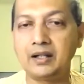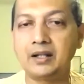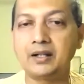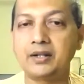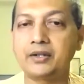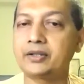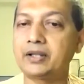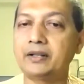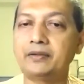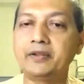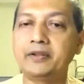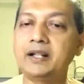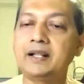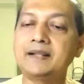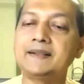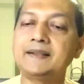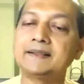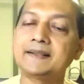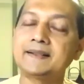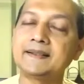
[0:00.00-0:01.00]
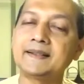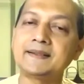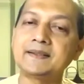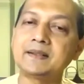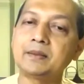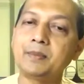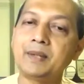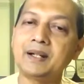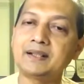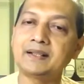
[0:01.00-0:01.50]
Shravana is a
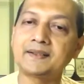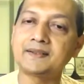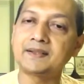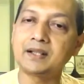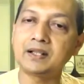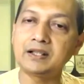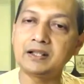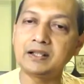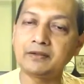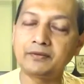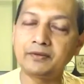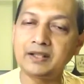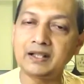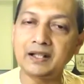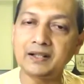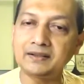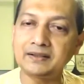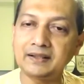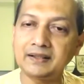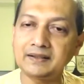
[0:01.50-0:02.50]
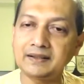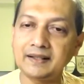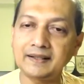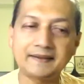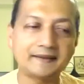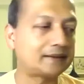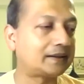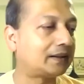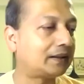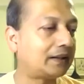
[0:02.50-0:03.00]
systematic study of Vedantic
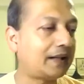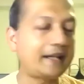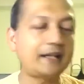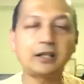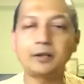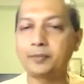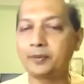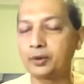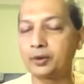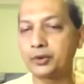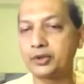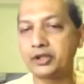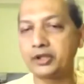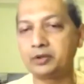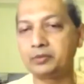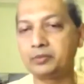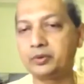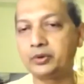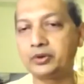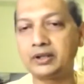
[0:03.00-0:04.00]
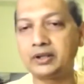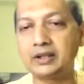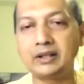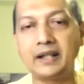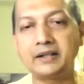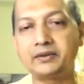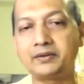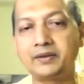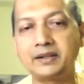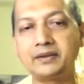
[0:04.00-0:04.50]
texts like Aparokshanubhuti,
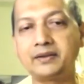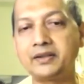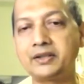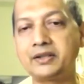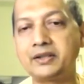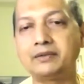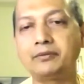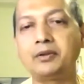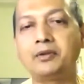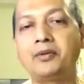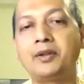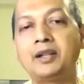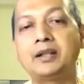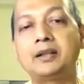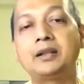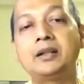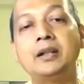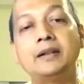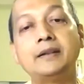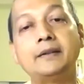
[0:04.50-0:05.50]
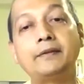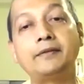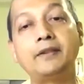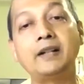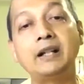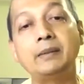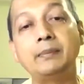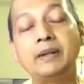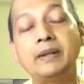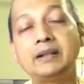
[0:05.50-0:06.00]
like Drigdrishya Viveka. The
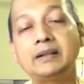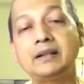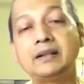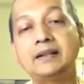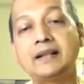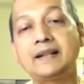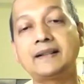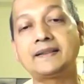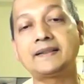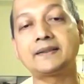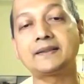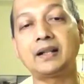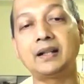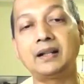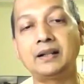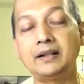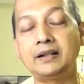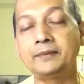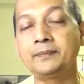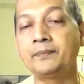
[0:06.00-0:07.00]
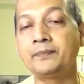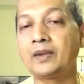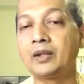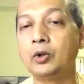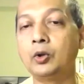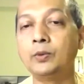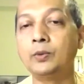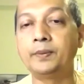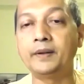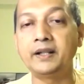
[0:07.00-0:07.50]
fundamental texts are
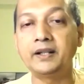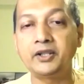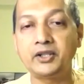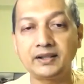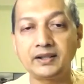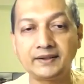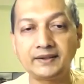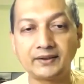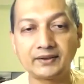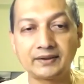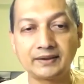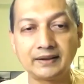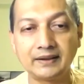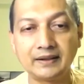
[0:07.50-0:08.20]
the Upanishads,